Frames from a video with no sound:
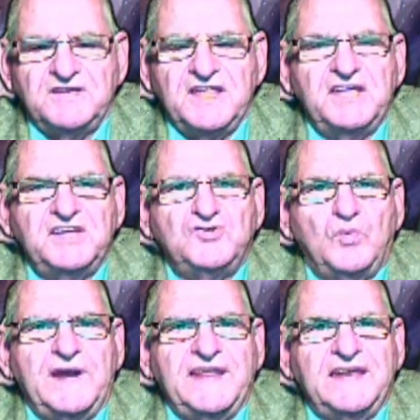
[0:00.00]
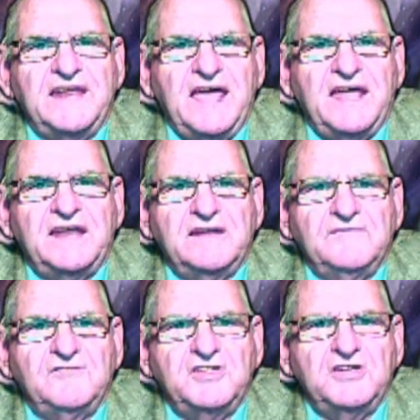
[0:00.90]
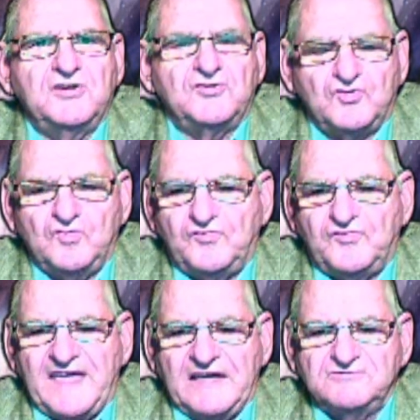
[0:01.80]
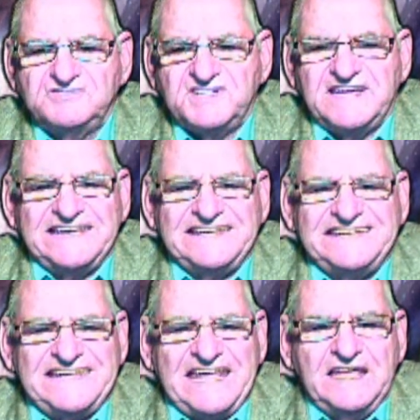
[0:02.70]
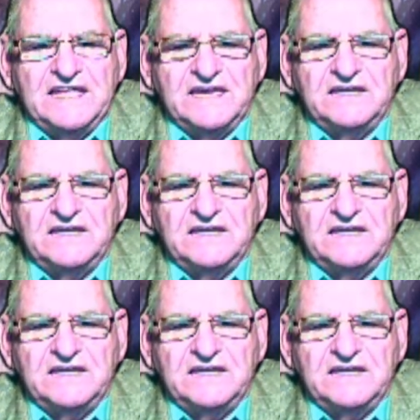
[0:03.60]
day 29 of the year 2010.